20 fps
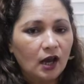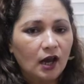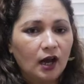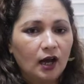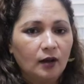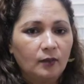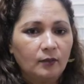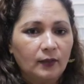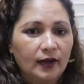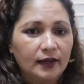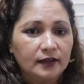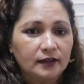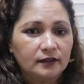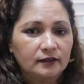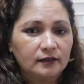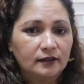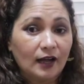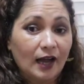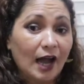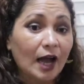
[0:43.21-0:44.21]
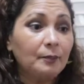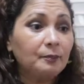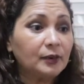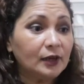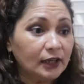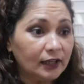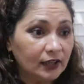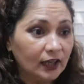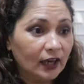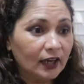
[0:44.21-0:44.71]
And
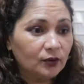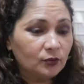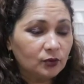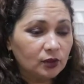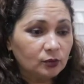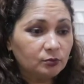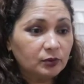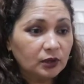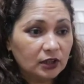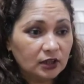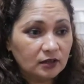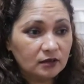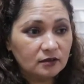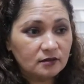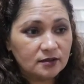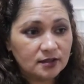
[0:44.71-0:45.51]
happily, I will be